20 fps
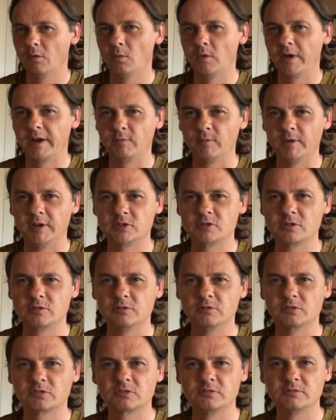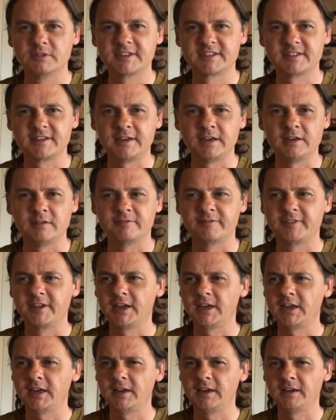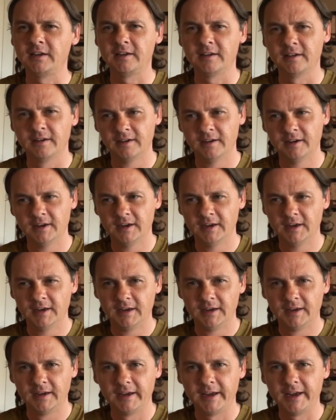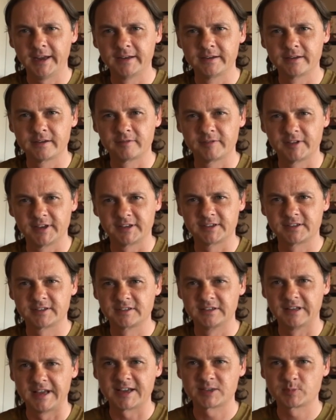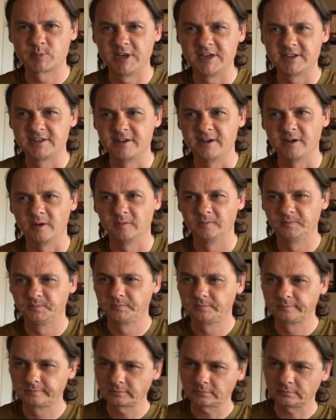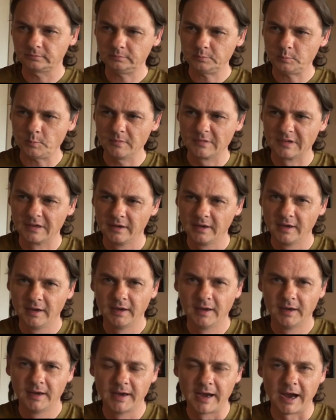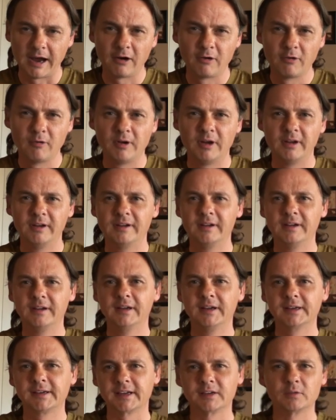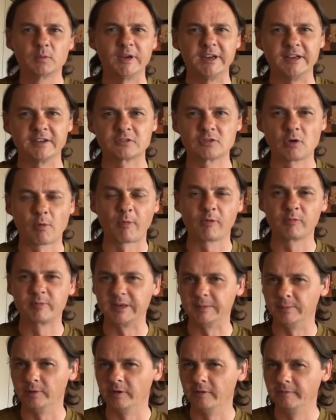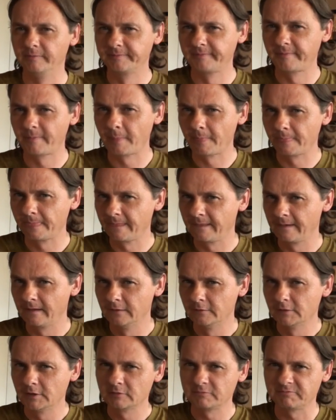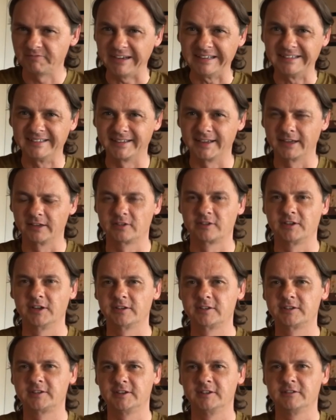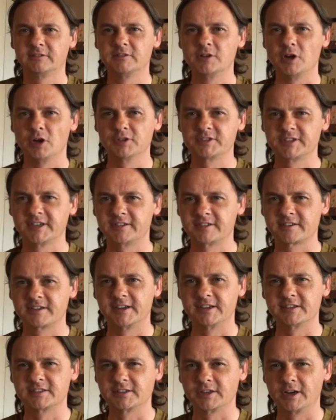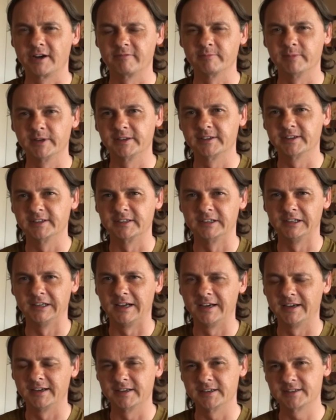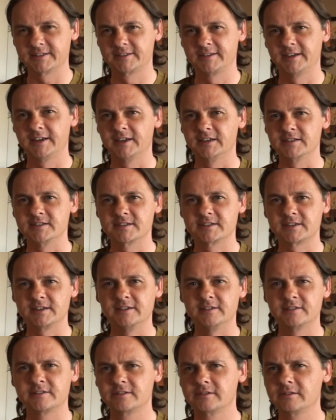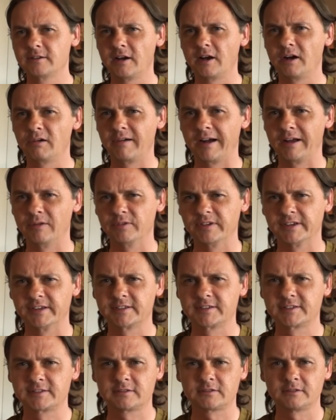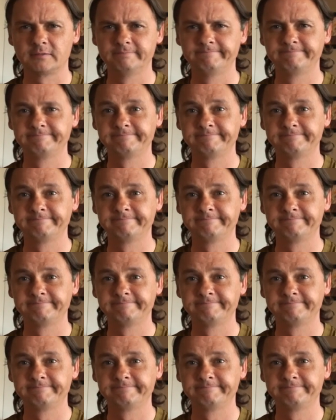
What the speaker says: when we choose to deceive. The end of this last piece here. How can we as normal people fight against this nonsense that is the government and the lies and deceit around us?